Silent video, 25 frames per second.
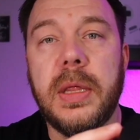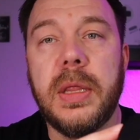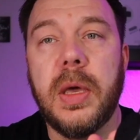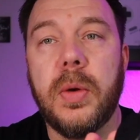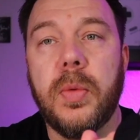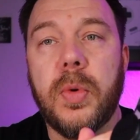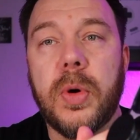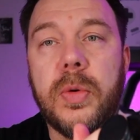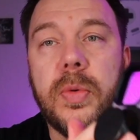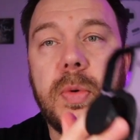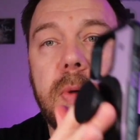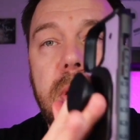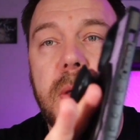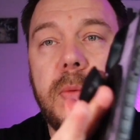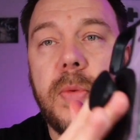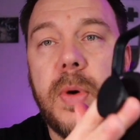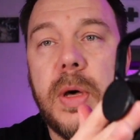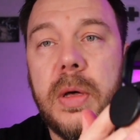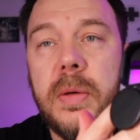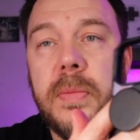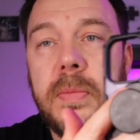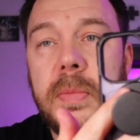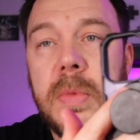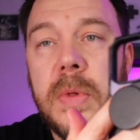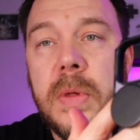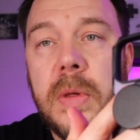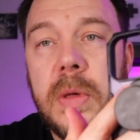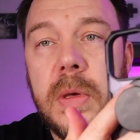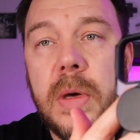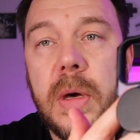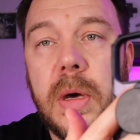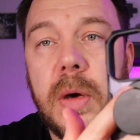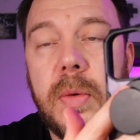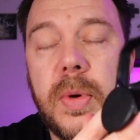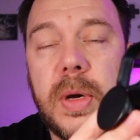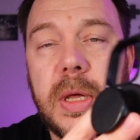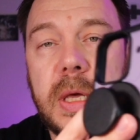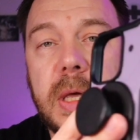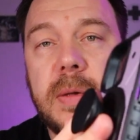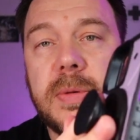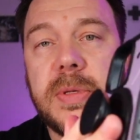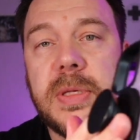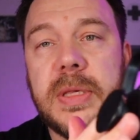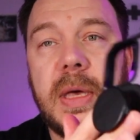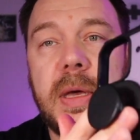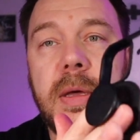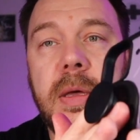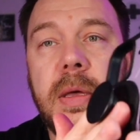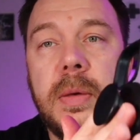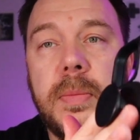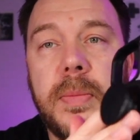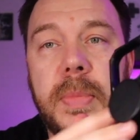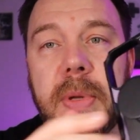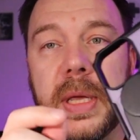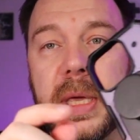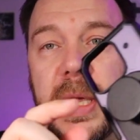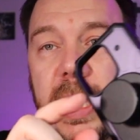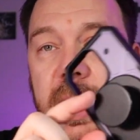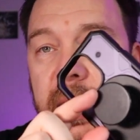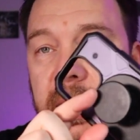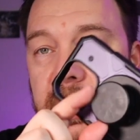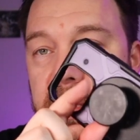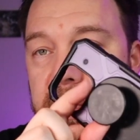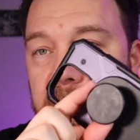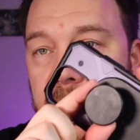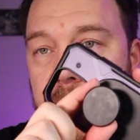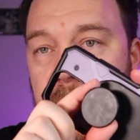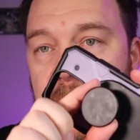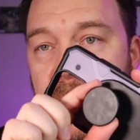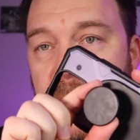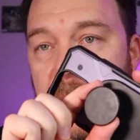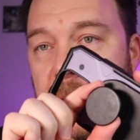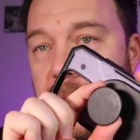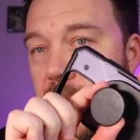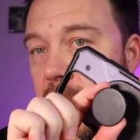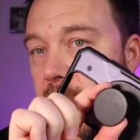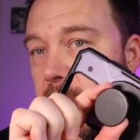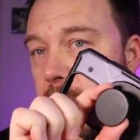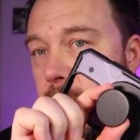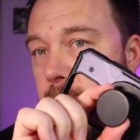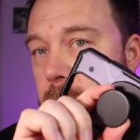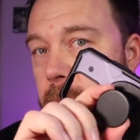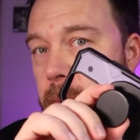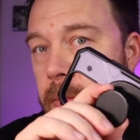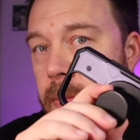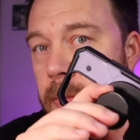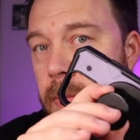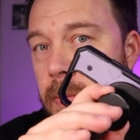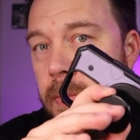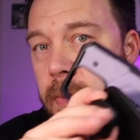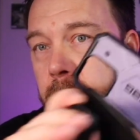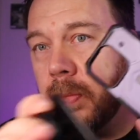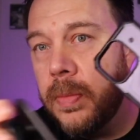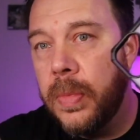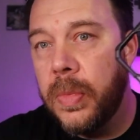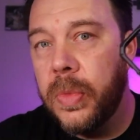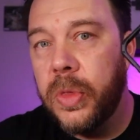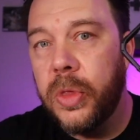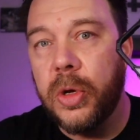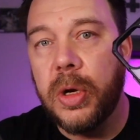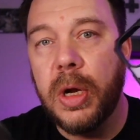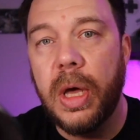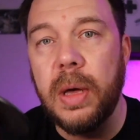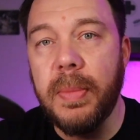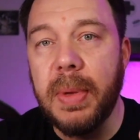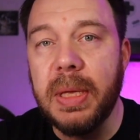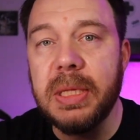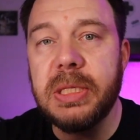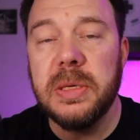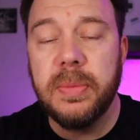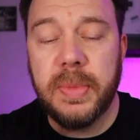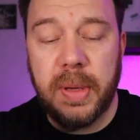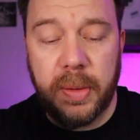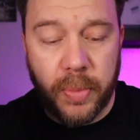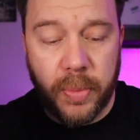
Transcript: and they work really well when it comes to that. But again, same kind of thing. They're not meant to be